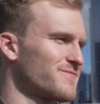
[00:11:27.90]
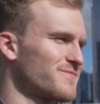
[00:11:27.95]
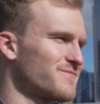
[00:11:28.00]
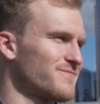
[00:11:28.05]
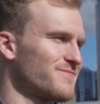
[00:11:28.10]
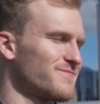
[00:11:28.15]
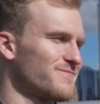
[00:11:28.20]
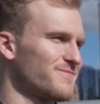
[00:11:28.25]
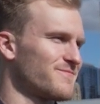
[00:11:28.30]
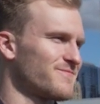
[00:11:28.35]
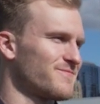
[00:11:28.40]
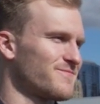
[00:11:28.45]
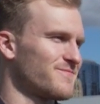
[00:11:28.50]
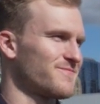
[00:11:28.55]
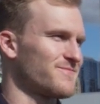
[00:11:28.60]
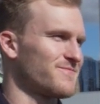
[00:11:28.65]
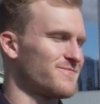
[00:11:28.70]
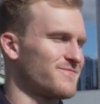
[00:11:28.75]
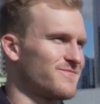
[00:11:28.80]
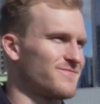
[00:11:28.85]

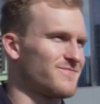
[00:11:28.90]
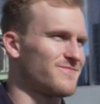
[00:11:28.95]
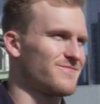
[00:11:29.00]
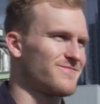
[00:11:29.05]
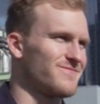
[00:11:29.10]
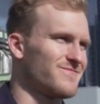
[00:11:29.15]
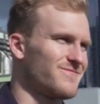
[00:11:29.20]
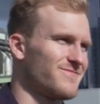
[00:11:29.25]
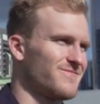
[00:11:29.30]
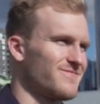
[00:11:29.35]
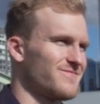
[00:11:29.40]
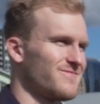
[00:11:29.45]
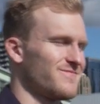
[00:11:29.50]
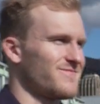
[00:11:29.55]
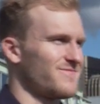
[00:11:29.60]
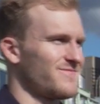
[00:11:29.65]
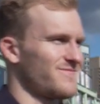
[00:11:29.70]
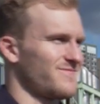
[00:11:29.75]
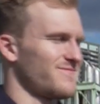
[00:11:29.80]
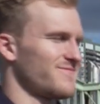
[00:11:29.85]

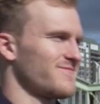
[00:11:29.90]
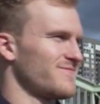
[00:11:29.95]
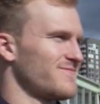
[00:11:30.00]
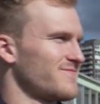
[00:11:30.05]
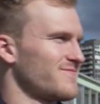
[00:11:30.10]
This person isn't speaking.